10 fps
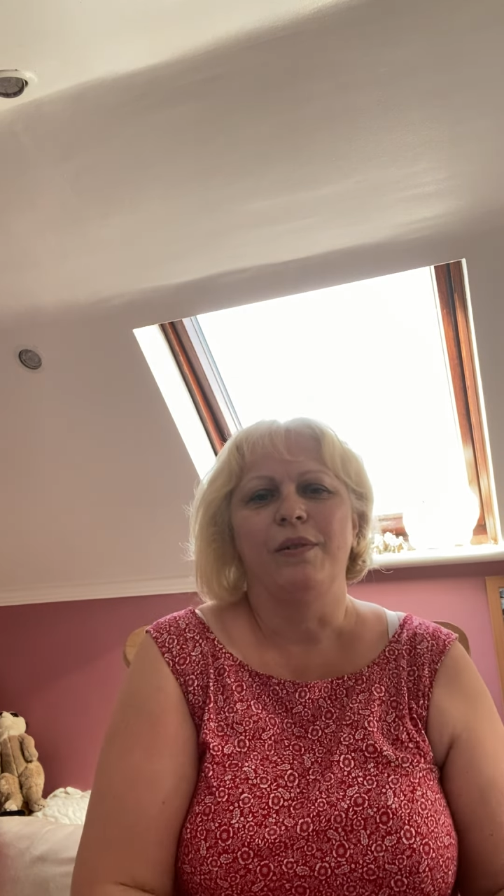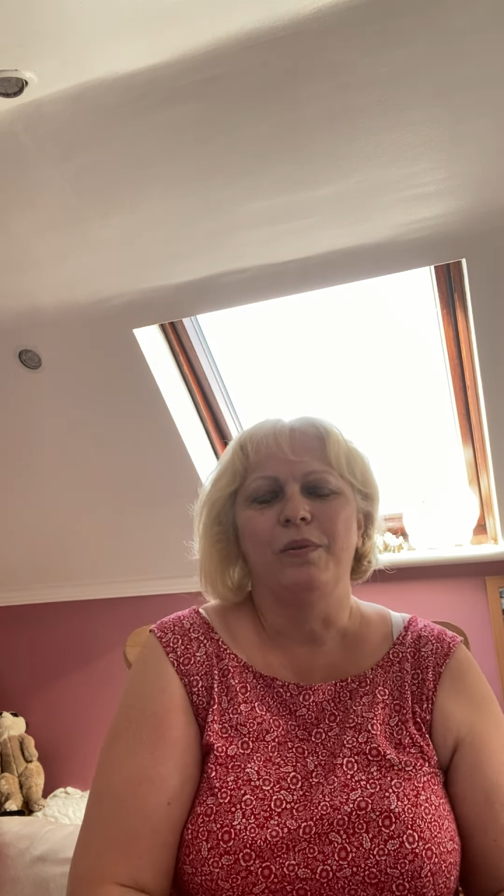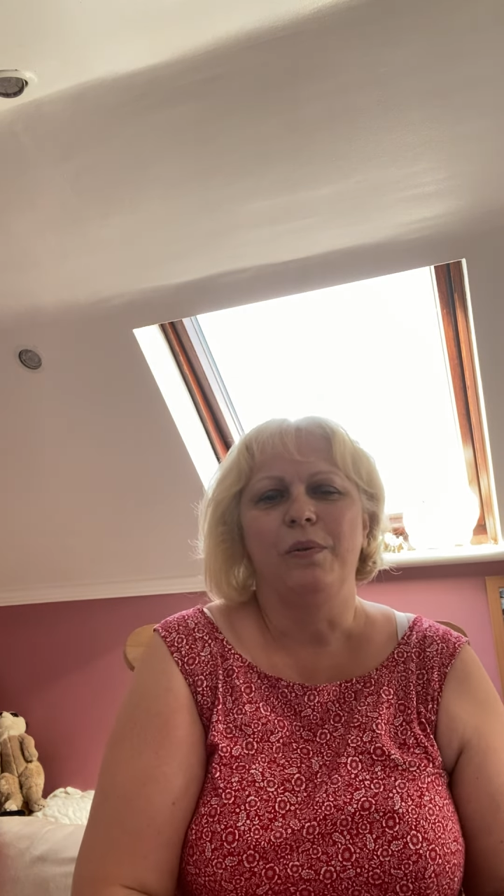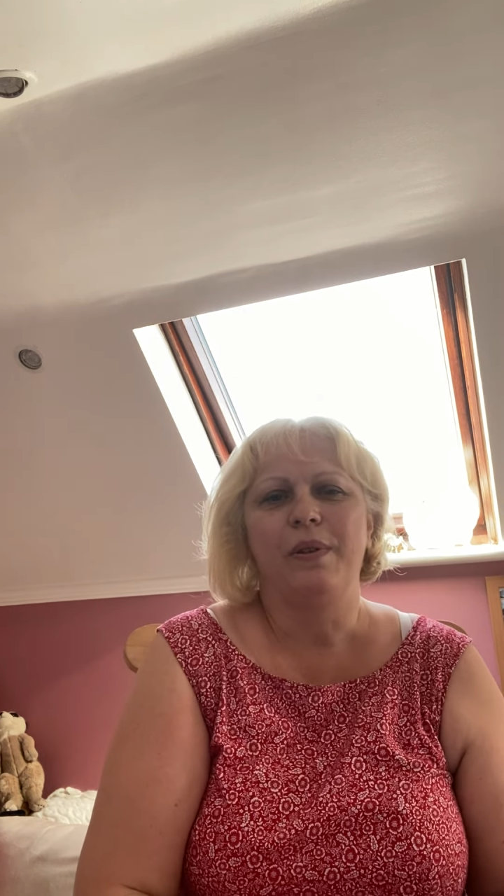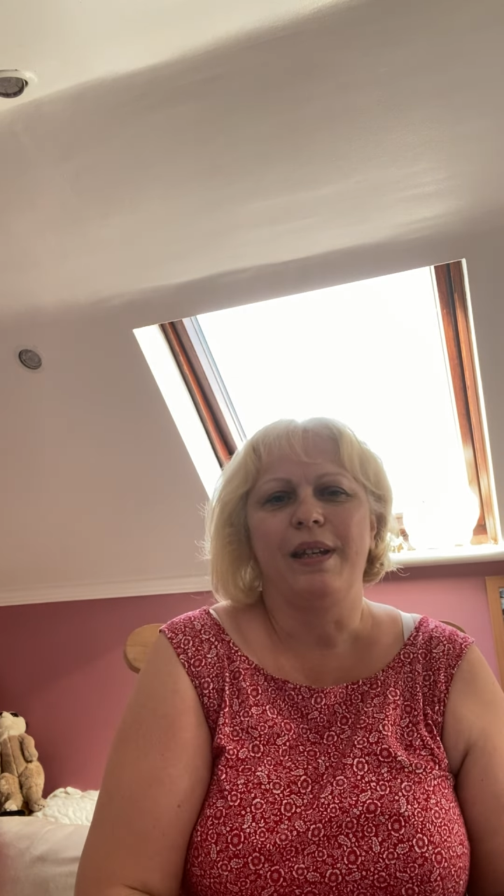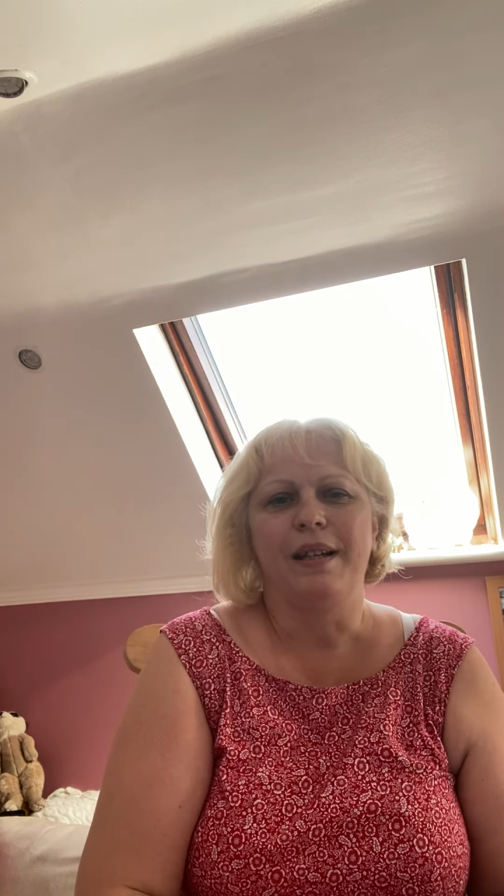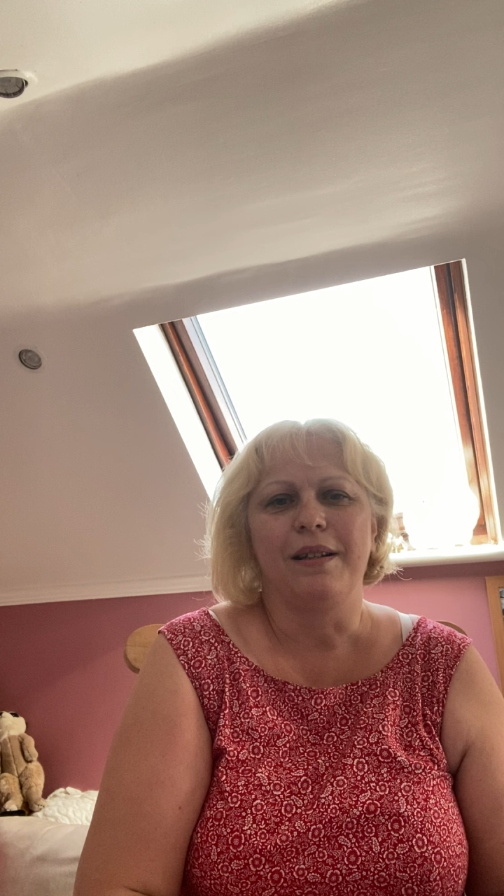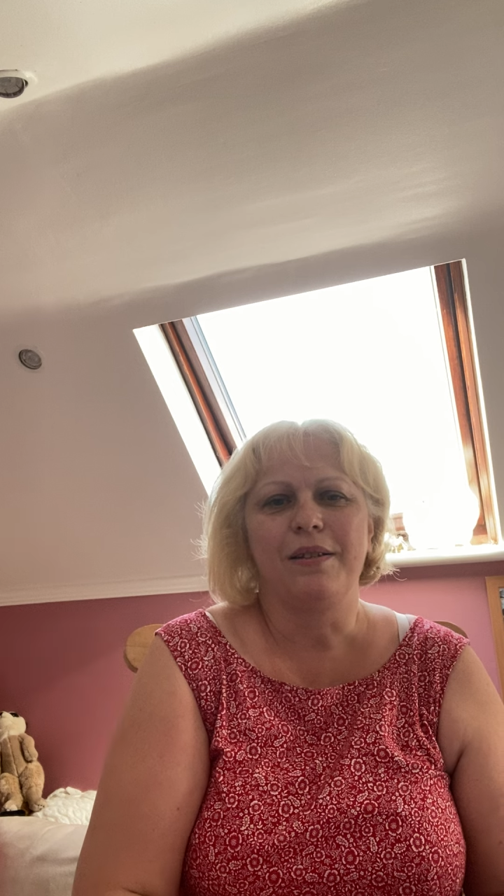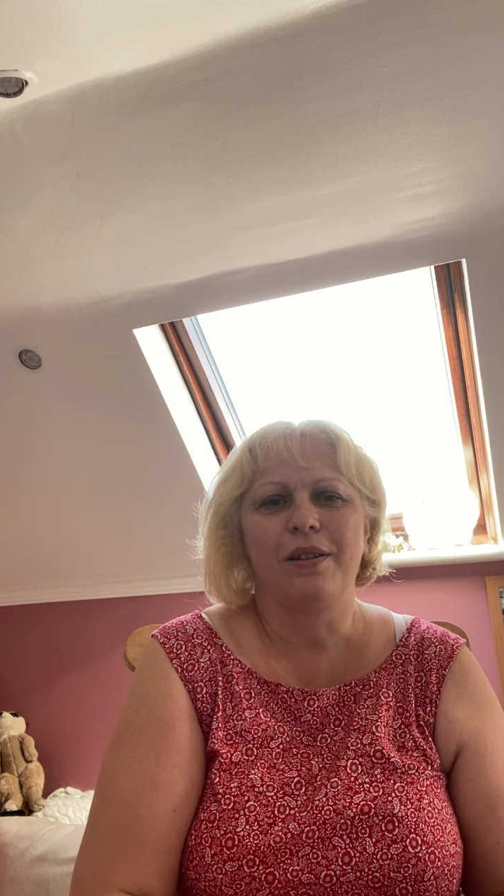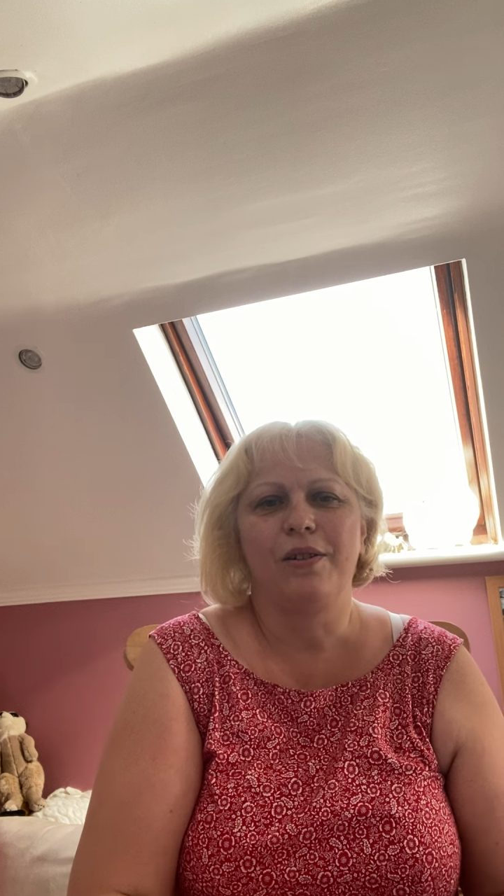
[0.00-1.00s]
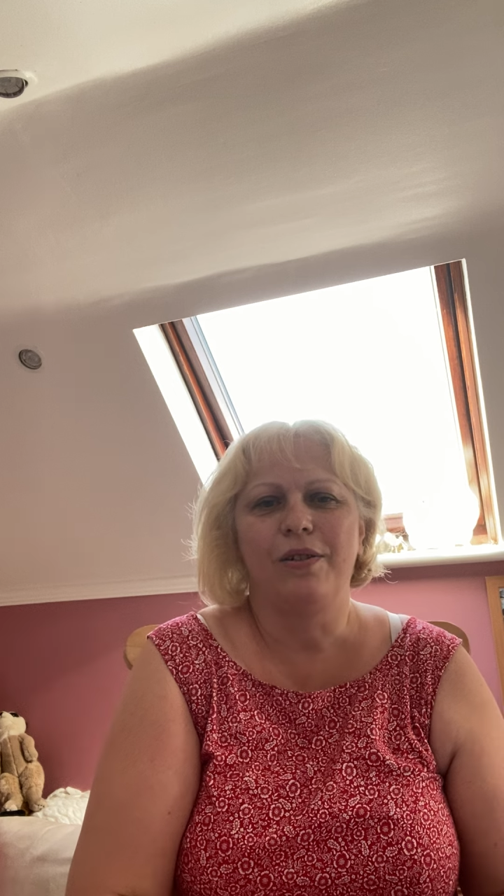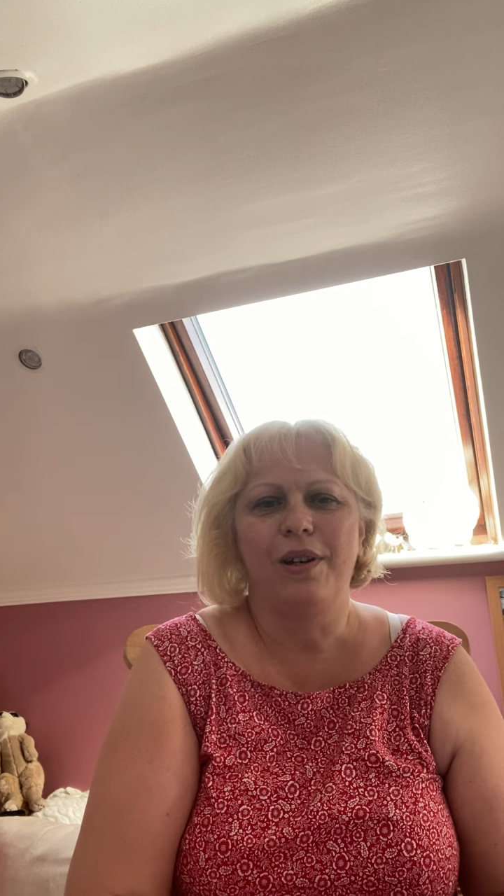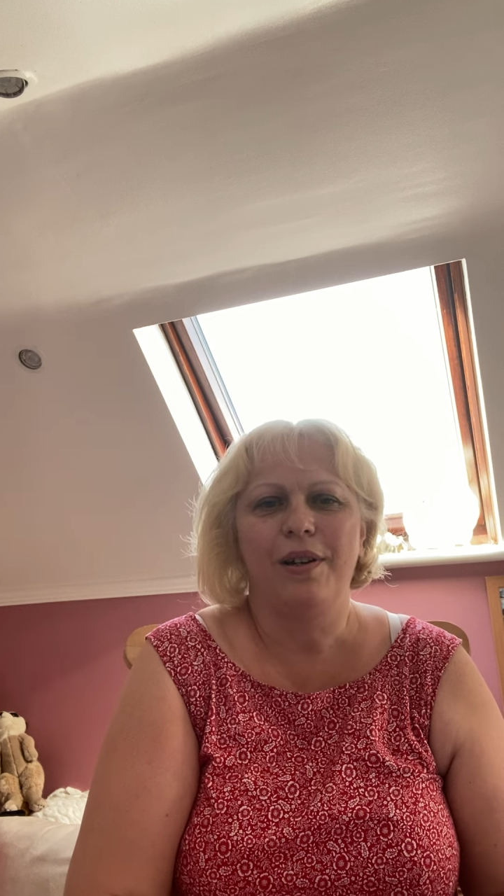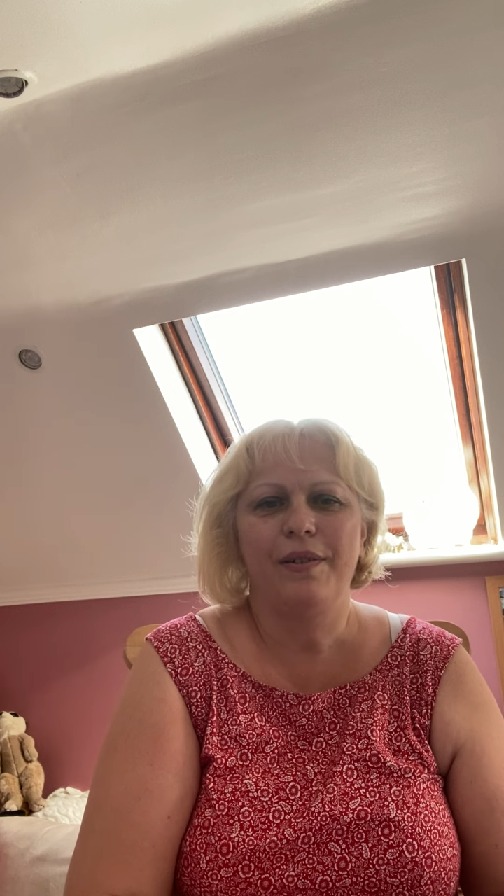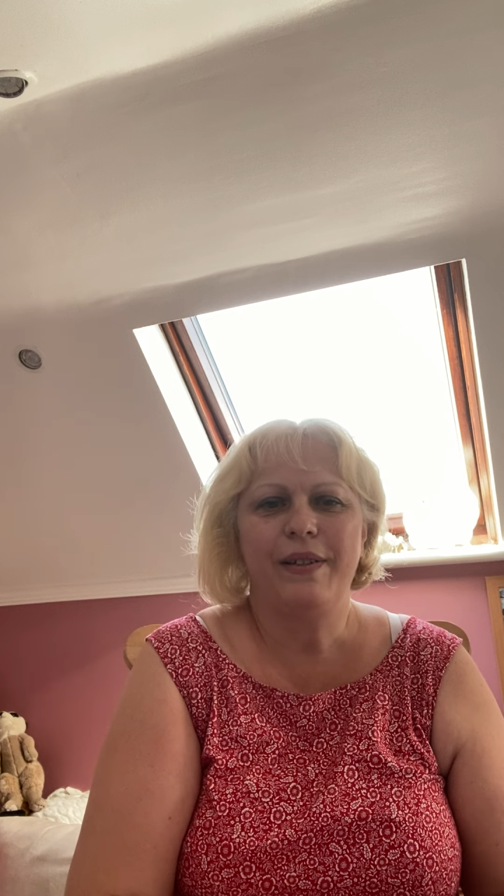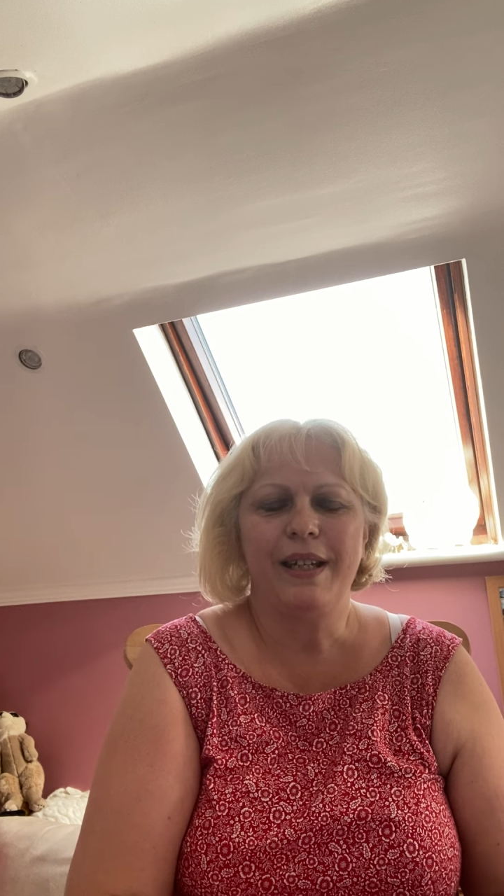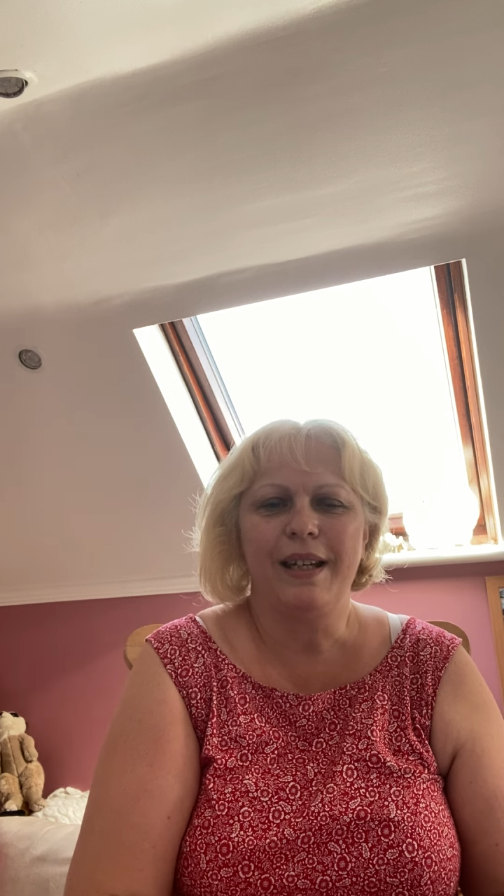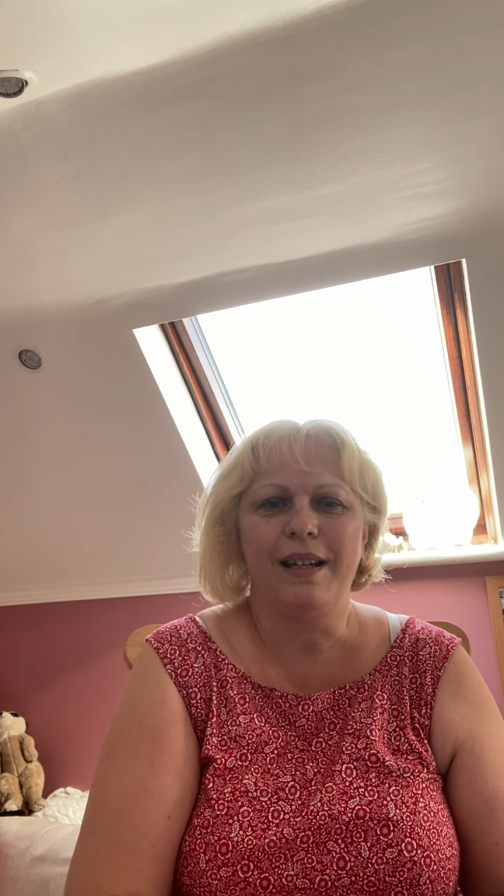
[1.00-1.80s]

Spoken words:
all things crafty.